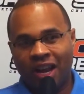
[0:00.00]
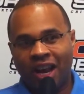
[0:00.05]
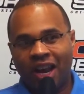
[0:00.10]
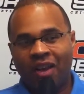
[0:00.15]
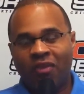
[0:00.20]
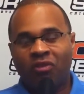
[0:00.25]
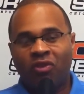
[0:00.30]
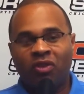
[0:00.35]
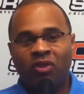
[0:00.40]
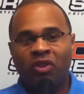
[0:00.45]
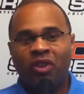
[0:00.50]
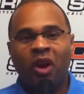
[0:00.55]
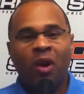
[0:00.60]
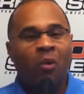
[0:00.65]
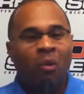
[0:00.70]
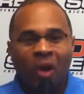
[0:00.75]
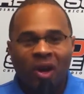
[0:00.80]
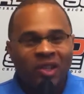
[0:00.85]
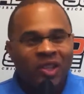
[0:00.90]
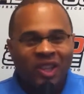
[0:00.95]
If there
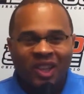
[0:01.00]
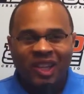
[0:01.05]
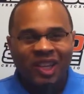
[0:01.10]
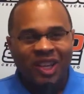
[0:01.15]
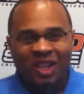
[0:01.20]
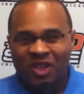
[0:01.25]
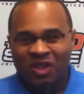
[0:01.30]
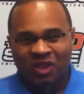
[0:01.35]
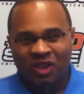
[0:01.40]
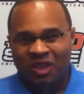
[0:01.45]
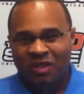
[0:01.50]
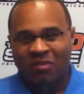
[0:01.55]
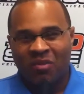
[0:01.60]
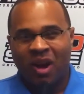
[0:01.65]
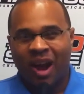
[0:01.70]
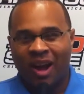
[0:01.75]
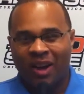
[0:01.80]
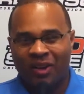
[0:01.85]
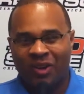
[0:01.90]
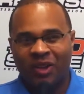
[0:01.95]
wasn't the injury to
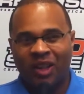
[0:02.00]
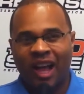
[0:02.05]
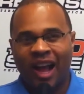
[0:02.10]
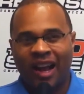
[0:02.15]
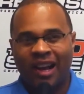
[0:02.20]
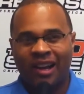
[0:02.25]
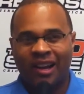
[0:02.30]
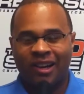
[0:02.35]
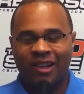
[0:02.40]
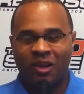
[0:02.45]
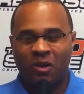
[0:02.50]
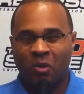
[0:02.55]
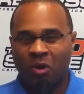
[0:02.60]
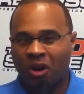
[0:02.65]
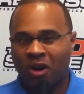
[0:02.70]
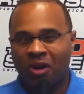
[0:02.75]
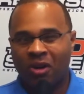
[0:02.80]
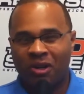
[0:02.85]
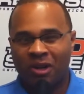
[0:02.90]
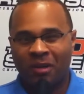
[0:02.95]
Brian Urlacher and you
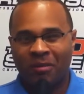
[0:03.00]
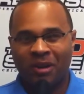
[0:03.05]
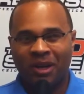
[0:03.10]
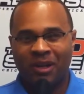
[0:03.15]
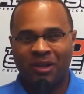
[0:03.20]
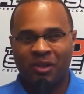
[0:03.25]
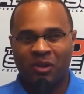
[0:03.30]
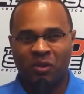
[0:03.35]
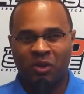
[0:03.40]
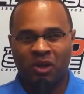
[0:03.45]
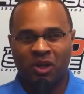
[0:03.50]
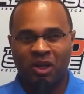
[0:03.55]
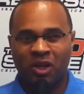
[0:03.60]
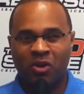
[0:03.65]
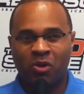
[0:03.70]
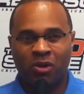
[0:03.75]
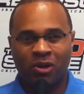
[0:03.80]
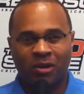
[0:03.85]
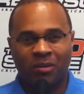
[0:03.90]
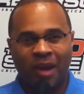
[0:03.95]
weren't going up against a rookie
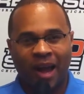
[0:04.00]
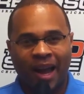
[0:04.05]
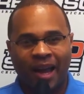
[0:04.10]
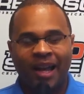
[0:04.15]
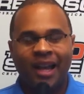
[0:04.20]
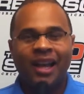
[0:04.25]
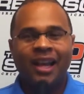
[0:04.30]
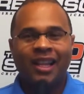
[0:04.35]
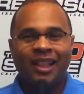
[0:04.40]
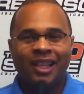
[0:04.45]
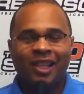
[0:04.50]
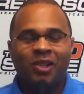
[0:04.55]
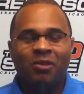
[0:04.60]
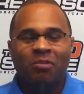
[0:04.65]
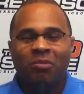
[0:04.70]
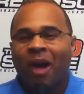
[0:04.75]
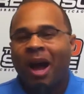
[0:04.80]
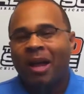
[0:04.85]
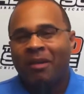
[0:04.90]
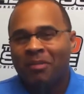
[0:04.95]
quarterback, this
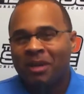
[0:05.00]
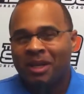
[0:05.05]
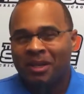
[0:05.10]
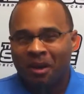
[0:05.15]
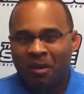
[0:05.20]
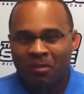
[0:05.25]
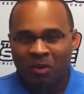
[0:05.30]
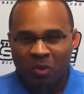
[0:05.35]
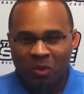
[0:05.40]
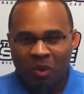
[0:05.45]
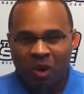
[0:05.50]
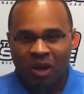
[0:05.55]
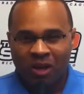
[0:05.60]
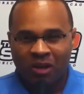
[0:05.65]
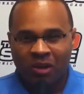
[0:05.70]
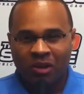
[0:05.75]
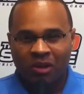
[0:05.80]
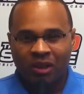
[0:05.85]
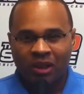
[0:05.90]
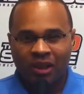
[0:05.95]
might be number 1
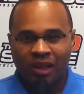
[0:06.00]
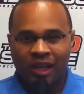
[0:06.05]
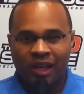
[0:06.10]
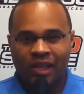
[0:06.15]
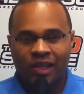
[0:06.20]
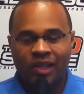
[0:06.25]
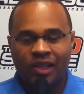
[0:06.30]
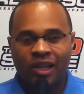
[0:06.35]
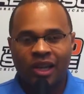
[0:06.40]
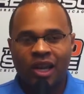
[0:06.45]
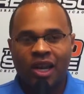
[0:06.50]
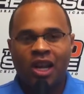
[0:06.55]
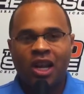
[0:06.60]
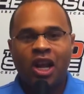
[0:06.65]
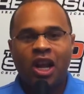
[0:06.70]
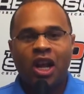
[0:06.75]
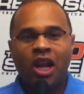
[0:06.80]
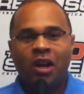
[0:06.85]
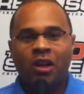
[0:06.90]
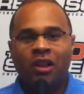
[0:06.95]
on the list.
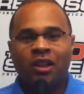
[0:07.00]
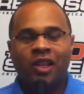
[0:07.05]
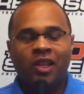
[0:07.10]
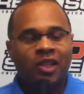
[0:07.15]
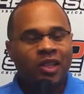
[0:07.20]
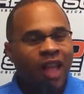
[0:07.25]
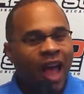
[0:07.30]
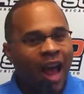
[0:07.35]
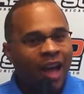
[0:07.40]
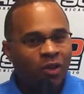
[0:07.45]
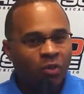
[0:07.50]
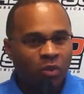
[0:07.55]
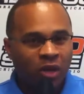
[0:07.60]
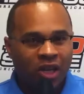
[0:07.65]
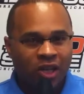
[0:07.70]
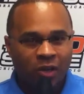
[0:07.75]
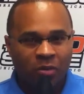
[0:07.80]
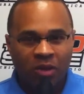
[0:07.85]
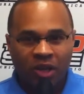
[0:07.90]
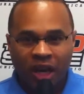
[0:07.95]
This last week
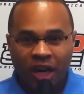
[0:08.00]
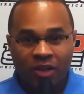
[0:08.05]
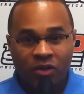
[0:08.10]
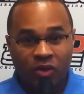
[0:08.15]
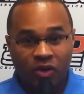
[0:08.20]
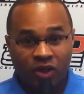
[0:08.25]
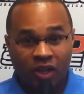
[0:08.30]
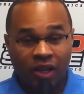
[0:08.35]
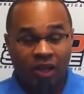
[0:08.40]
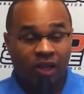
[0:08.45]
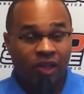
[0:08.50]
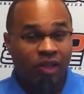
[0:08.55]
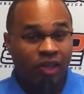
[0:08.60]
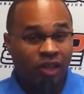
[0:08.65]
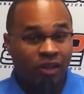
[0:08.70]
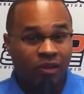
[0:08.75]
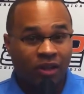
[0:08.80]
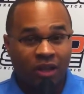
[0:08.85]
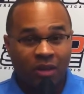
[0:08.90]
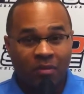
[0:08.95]
has been interesting
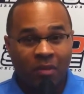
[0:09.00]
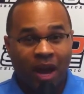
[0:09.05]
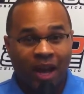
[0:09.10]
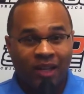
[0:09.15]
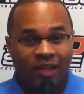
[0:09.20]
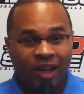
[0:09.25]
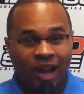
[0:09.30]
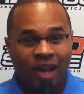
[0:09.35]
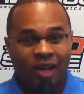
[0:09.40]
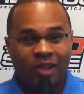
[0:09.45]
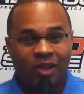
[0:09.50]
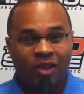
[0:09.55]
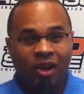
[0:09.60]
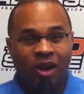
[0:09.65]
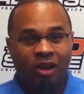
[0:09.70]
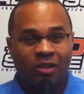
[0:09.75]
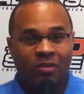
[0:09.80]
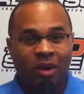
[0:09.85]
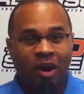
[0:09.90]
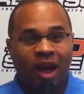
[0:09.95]
considering that Mike Tice
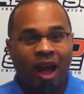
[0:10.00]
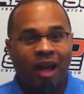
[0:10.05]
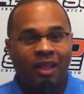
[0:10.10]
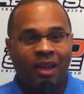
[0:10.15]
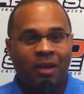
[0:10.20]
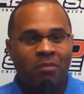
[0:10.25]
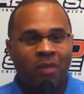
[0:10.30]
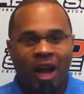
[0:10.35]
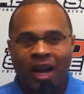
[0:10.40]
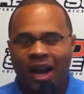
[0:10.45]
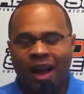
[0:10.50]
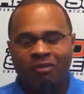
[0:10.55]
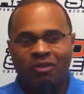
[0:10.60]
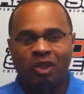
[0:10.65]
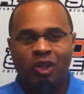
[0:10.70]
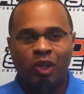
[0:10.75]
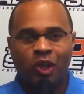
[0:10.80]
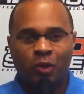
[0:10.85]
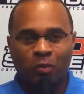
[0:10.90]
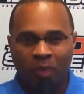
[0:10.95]
talked about how they might have to
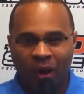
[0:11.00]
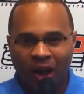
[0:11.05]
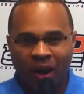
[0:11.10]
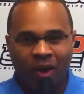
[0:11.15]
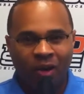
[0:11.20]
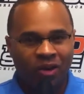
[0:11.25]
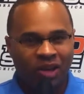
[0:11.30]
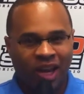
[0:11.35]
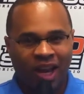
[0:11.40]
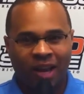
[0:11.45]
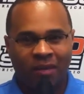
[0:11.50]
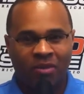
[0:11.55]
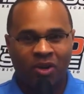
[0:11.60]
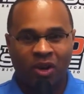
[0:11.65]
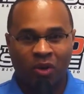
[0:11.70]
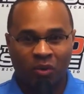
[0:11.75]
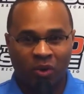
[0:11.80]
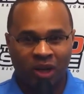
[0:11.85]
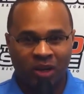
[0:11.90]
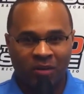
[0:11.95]
spell Gabe
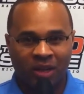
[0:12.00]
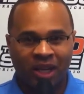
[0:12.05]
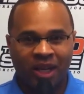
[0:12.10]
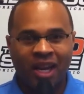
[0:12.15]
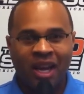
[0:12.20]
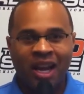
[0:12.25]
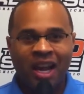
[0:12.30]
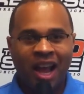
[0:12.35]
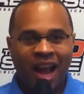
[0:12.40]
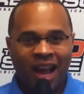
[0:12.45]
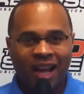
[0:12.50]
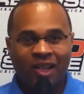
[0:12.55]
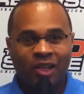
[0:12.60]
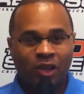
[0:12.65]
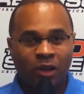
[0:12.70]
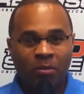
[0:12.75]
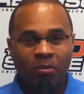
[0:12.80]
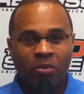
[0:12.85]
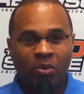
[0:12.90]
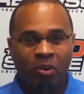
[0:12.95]
Karimi at
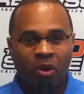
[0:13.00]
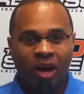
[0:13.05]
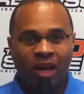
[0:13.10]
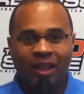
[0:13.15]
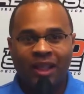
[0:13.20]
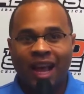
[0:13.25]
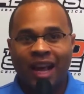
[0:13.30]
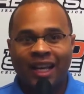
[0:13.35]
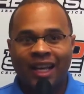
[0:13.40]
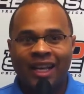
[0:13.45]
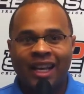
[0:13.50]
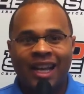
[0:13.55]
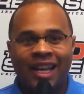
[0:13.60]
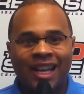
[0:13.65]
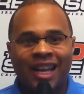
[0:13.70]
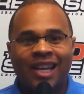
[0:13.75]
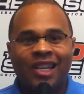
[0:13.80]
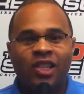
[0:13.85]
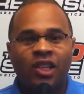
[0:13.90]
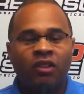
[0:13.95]
some point, that he
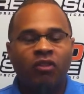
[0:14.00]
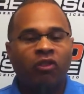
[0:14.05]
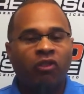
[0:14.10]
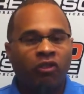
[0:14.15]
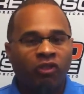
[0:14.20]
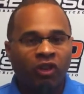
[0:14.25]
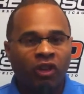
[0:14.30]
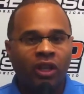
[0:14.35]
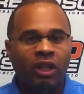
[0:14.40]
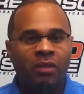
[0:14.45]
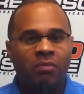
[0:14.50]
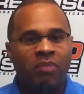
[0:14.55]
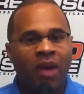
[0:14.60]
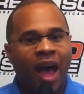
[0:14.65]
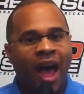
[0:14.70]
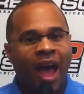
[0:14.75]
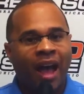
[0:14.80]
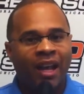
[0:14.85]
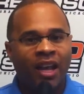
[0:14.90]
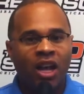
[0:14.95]
isn't fully
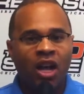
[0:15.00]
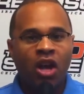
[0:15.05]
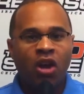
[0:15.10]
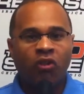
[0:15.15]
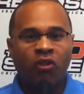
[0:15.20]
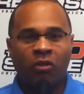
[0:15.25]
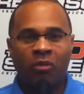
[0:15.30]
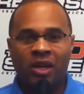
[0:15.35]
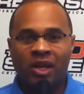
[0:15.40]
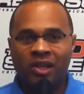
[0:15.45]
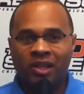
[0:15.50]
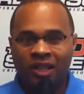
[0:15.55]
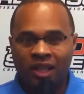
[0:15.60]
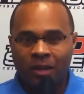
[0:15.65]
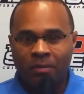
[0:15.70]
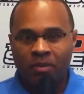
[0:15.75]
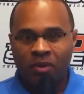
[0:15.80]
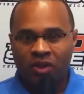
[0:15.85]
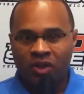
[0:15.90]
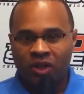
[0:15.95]
back from his
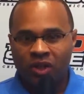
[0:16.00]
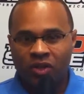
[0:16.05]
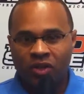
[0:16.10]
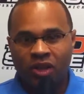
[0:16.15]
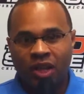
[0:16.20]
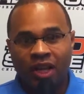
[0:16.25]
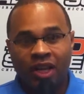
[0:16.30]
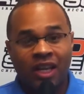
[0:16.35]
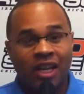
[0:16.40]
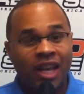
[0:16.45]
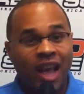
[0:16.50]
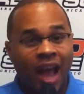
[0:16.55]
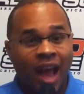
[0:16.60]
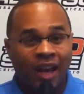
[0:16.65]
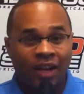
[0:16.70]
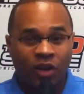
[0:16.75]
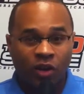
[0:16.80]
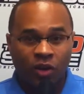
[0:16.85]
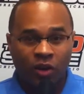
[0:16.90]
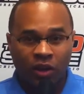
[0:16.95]
knee procedure that he
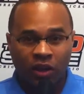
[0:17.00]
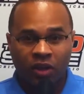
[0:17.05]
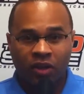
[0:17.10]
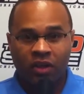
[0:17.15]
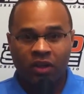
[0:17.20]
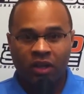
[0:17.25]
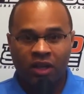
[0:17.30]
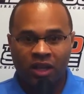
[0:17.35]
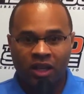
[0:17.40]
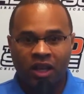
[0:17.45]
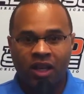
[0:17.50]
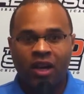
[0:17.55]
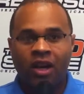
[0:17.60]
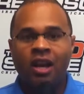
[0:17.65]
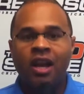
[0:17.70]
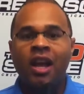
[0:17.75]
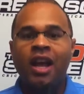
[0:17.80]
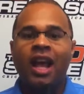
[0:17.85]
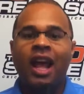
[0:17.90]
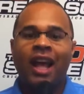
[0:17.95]
had earlier in the year
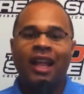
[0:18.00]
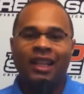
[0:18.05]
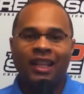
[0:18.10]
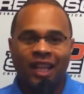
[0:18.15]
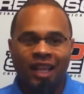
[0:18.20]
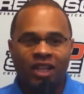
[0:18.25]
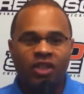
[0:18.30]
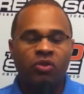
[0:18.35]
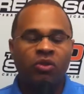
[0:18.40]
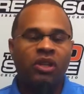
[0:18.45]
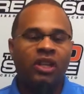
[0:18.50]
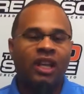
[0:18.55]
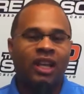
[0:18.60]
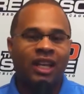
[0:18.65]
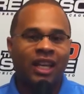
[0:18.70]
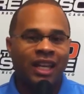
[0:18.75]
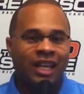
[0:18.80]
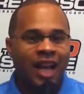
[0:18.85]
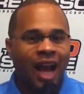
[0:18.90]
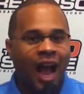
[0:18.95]
and the injury that
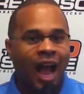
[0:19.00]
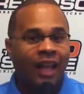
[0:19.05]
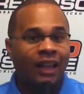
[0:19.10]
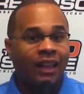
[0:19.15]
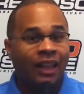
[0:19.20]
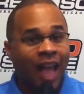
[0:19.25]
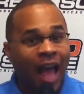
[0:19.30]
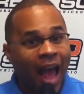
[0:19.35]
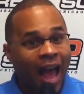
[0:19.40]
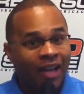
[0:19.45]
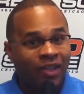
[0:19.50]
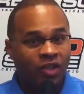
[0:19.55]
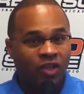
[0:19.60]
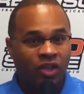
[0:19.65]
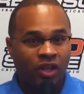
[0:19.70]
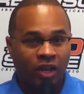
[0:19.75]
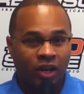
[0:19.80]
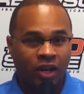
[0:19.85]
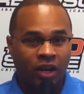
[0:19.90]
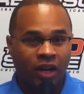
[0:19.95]
he got last
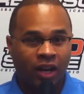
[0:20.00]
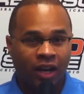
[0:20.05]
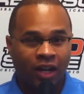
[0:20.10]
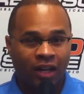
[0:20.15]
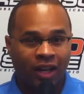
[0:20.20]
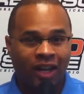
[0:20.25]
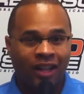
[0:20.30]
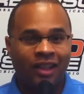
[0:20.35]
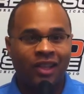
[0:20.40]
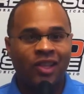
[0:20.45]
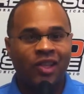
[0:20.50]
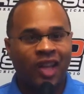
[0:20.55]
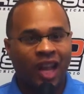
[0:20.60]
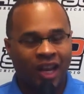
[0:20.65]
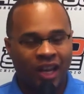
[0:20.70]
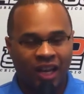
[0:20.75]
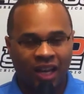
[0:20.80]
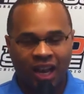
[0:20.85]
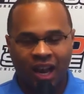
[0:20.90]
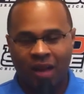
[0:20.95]
year in the
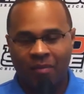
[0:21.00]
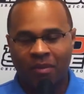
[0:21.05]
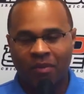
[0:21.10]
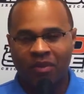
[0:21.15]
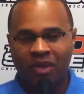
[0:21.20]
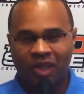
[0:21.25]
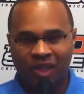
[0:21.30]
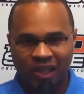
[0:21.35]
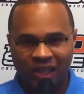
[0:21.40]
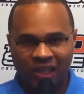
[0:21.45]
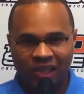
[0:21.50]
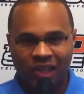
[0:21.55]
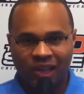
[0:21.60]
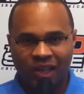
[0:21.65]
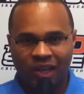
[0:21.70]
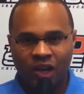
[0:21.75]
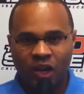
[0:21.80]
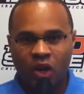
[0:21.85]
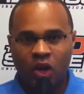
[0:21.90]
second game of the season.